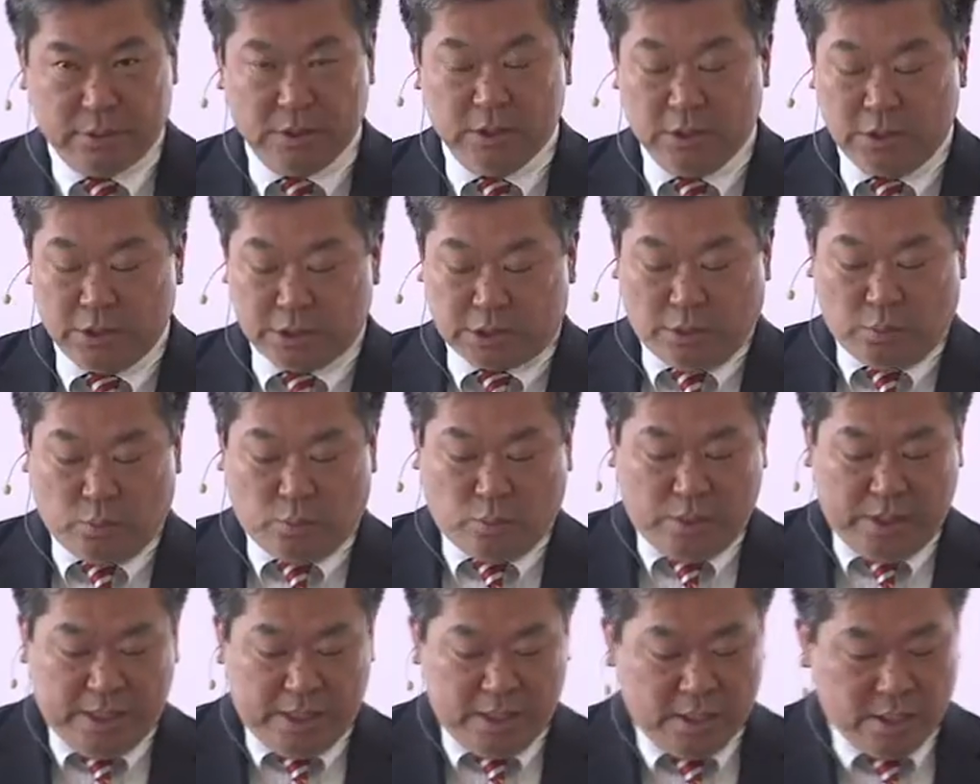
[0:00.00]
So
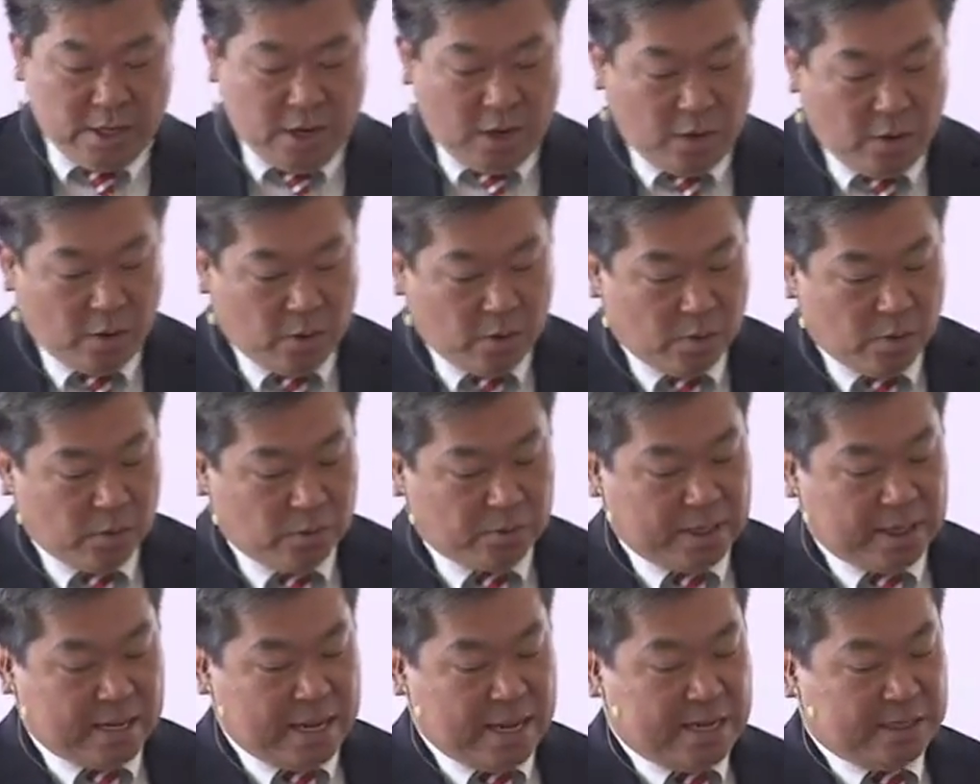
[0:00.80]
we know
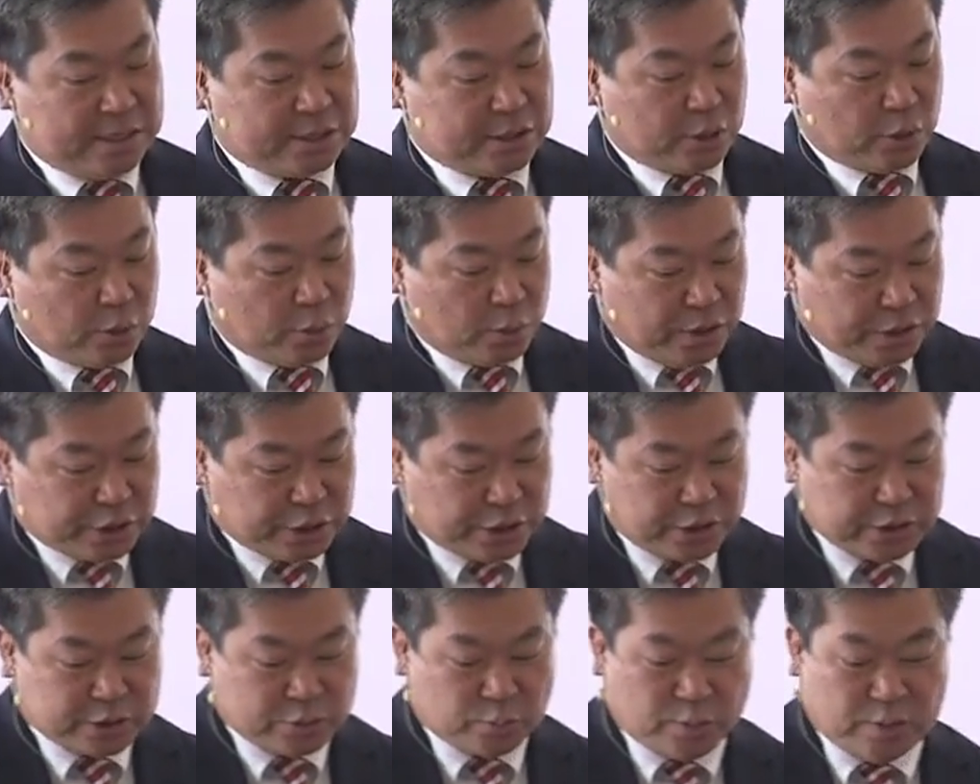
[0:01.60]
that as
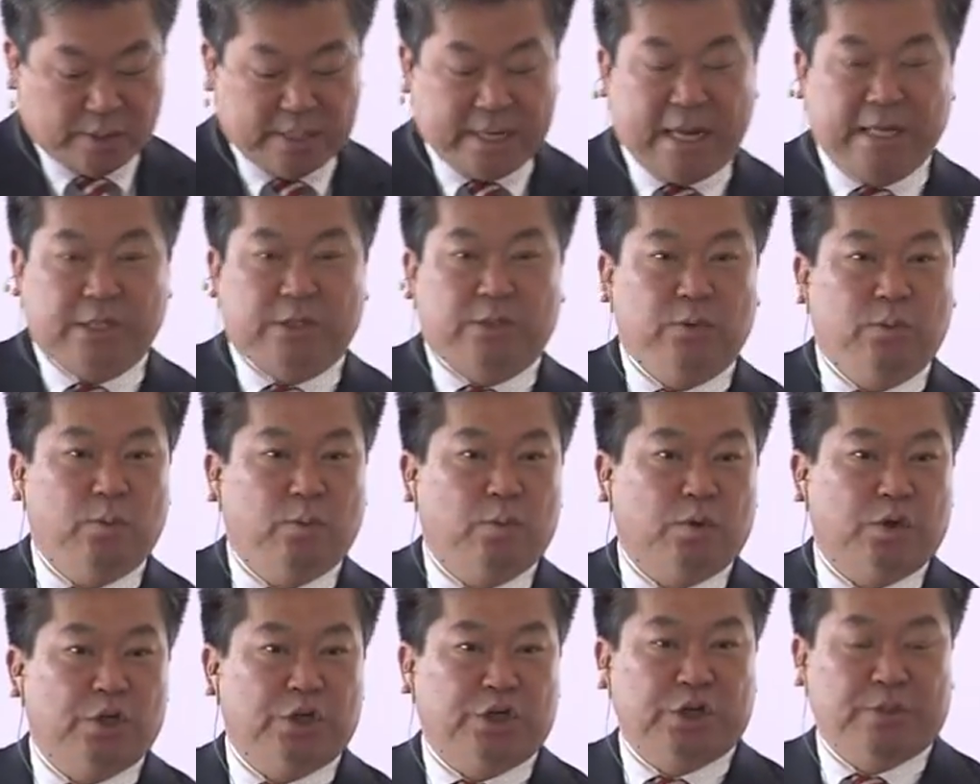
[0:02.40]
Christians, we're not to
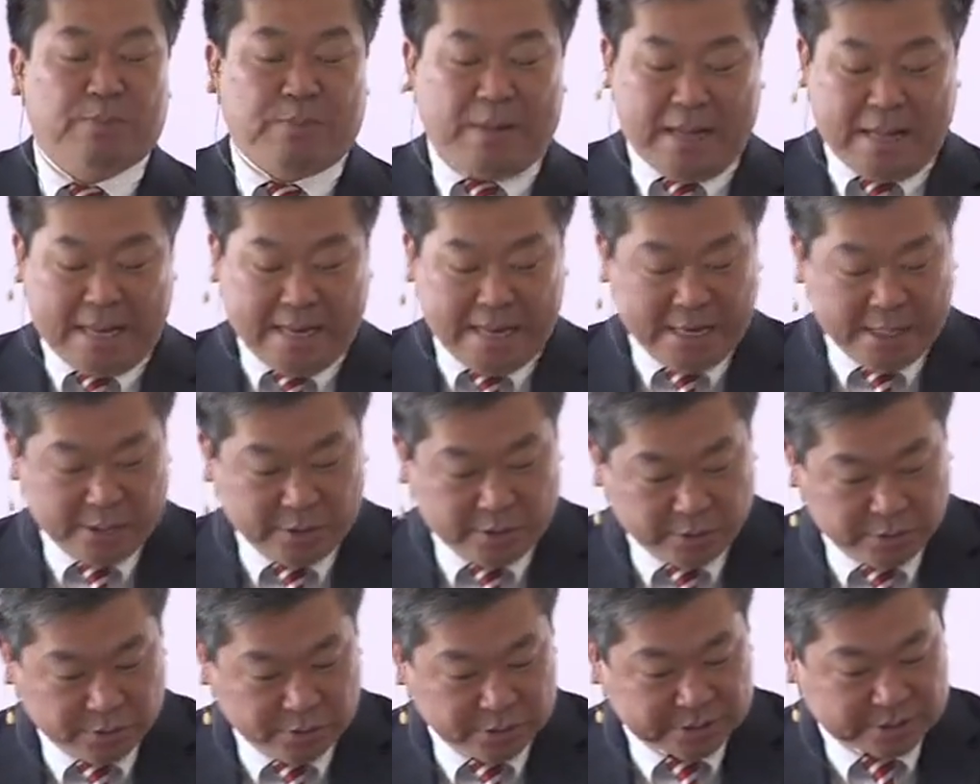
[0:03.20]
worship
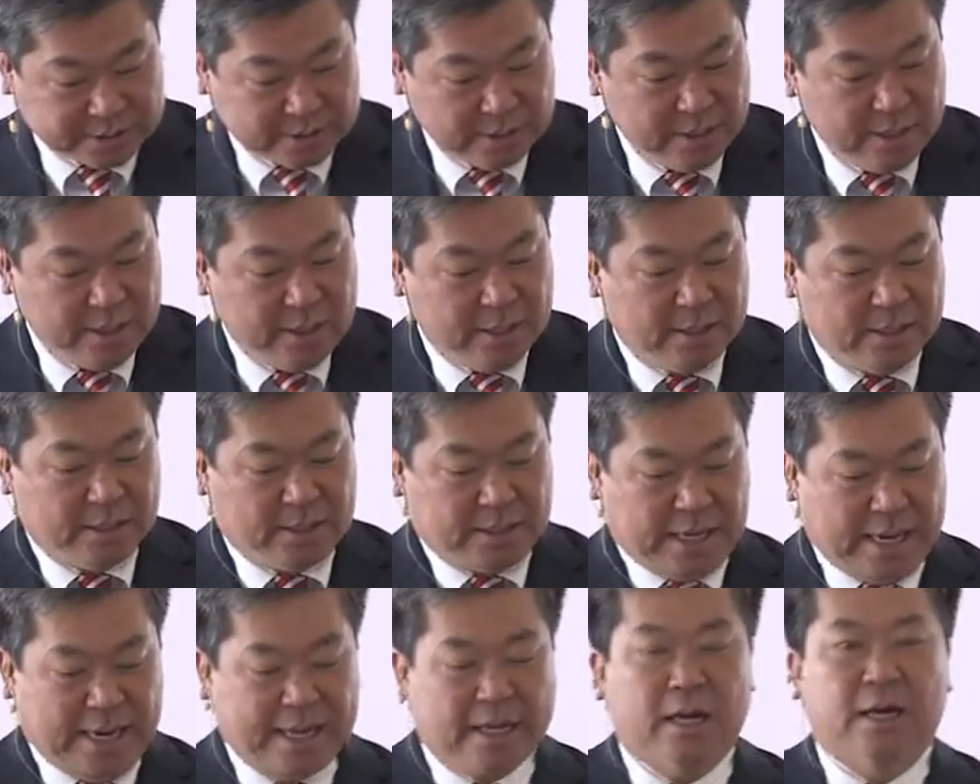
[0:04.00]
idols
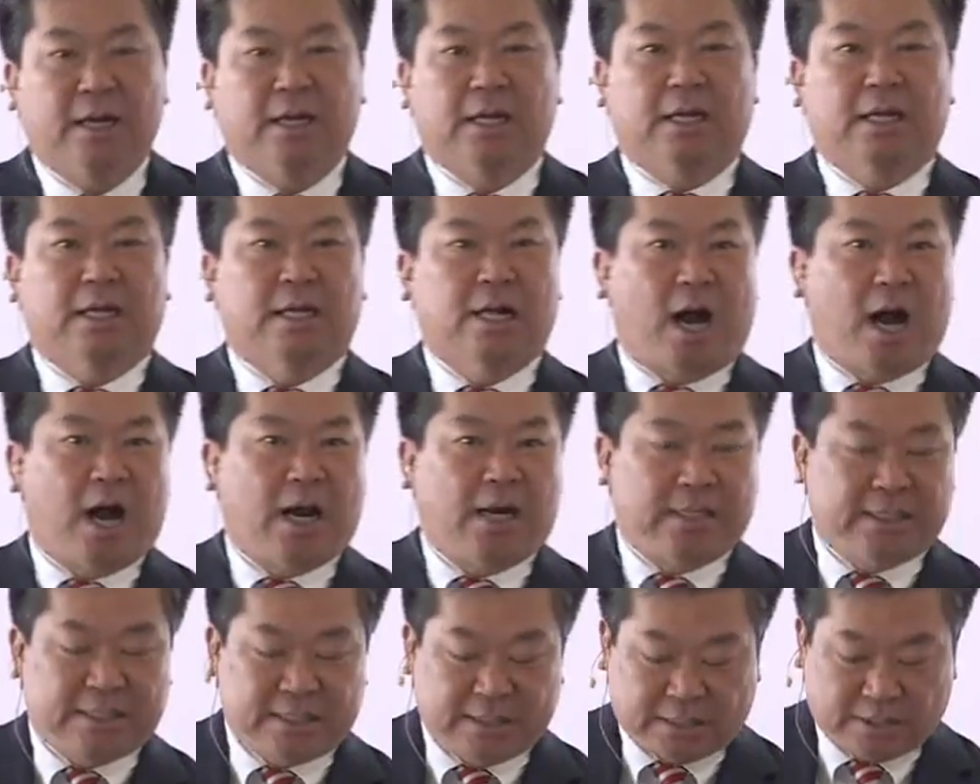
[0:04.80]
like
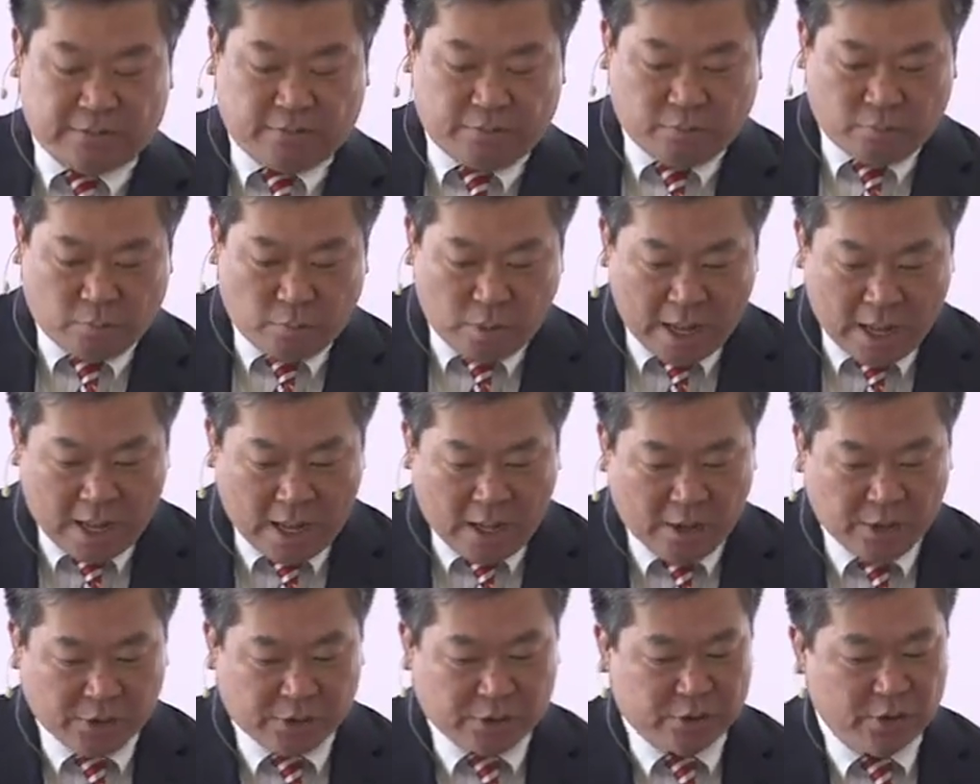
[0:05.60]
goddesses of
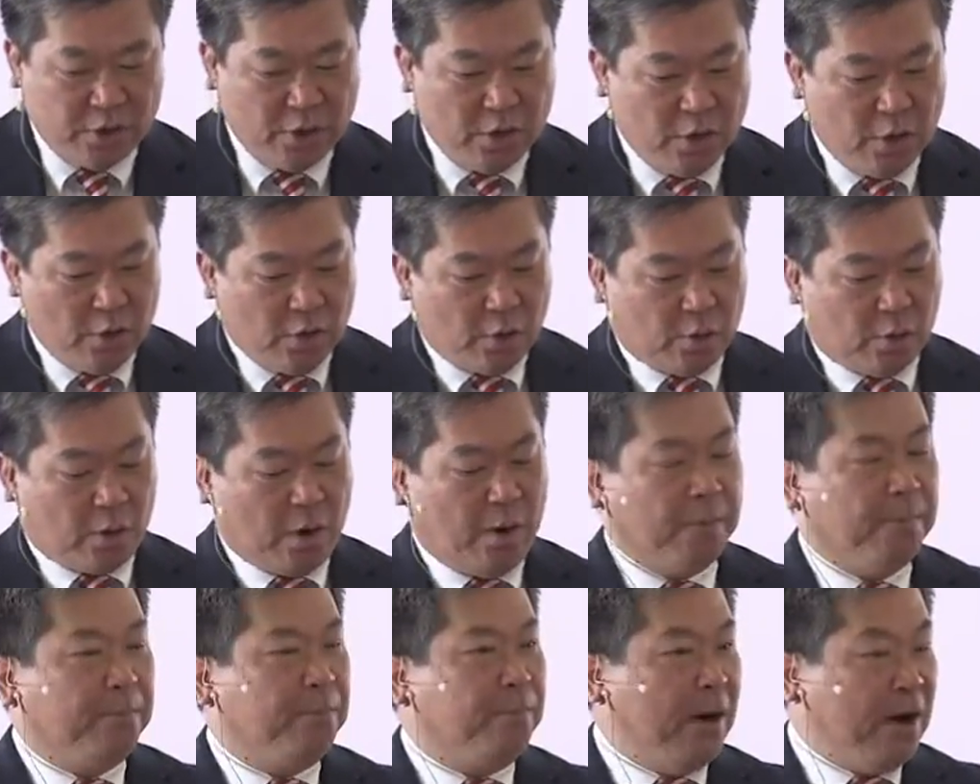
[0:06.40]
wealth or a
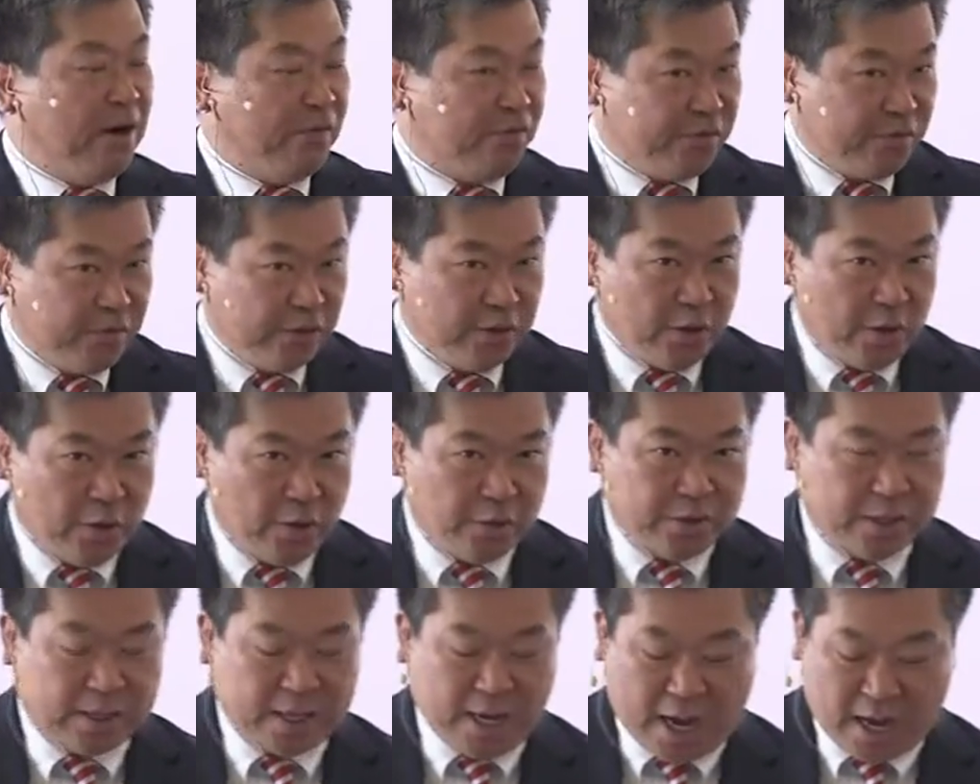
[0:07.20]
buffalo,
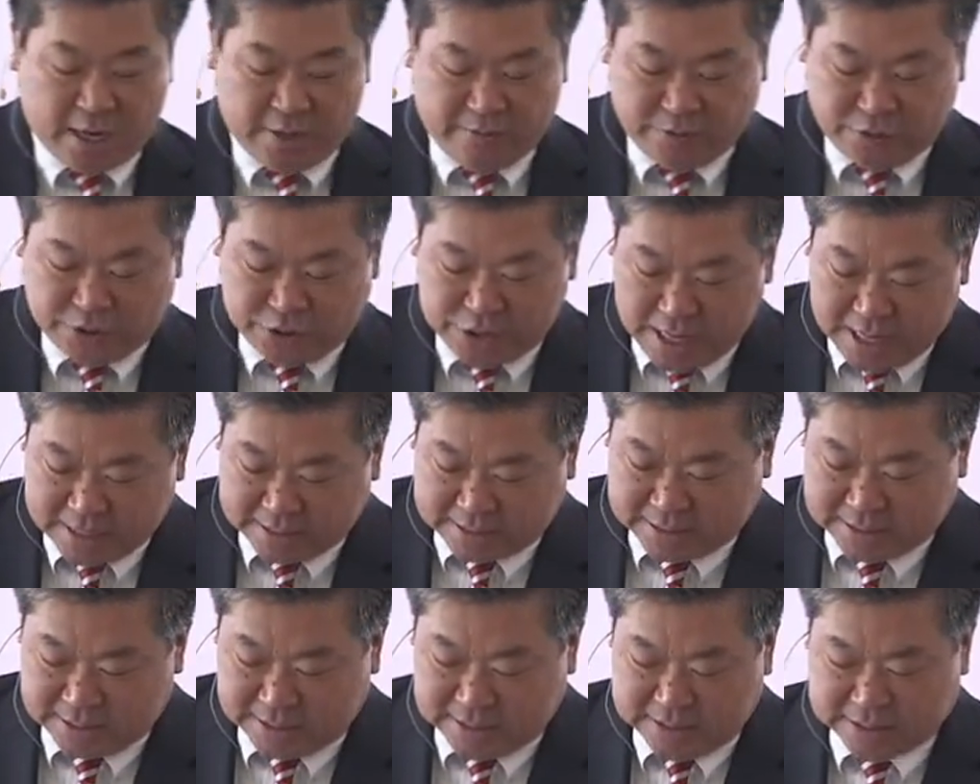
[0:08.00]
the god of
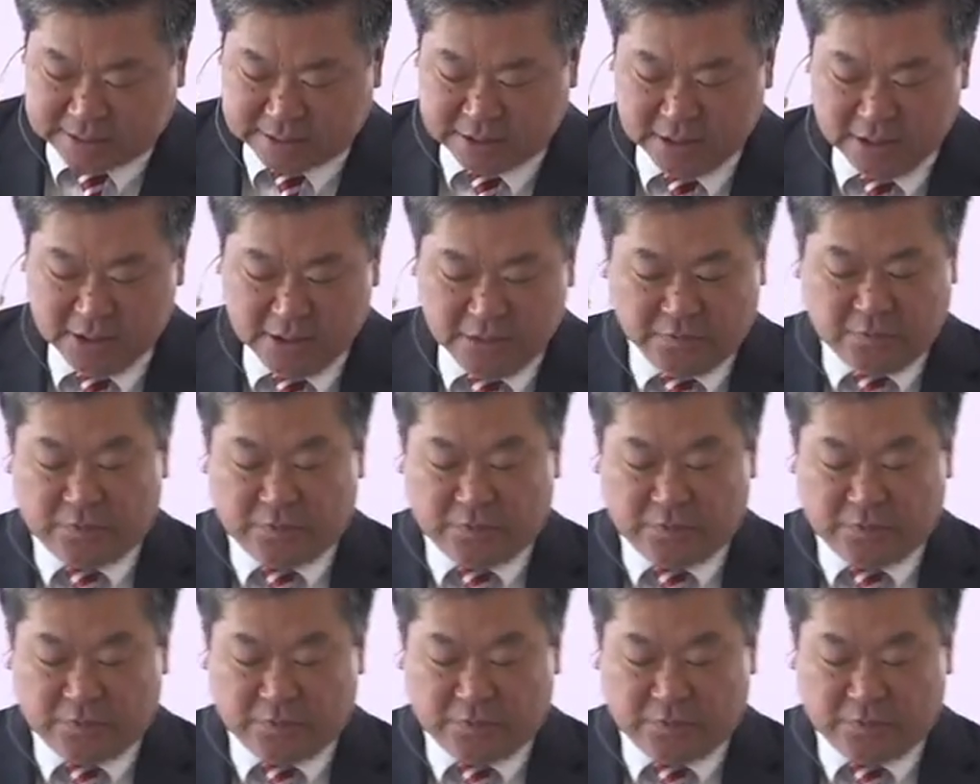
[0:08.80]
justice, for